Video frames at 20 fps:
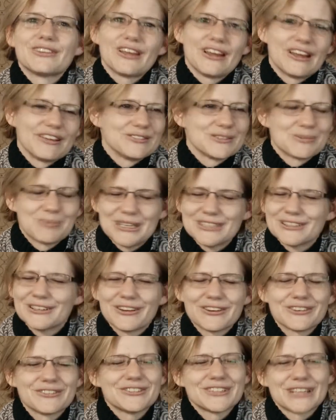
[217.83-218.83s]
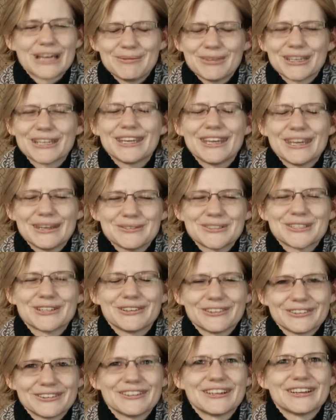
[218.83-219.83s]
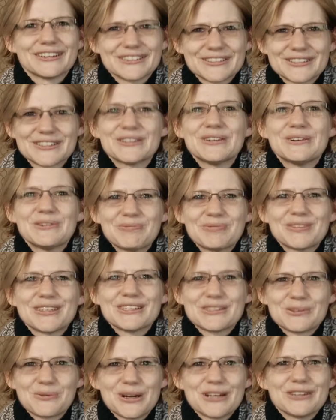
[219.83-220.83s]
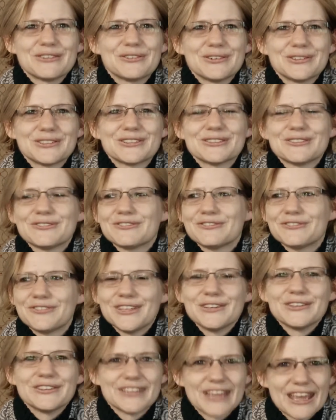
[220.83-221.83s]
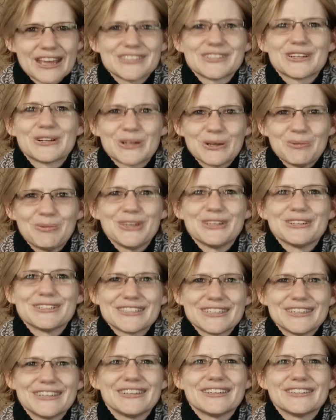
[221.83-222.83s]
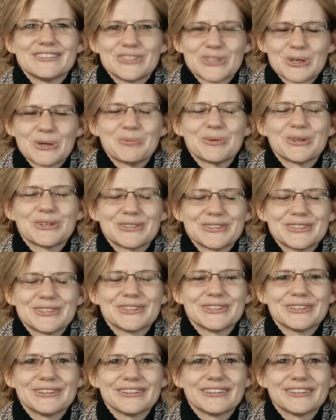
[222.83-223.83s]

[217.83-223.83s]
I've spent a lot of time in Cape Town, and it's wonderful to feel the Agile community in Joburg too.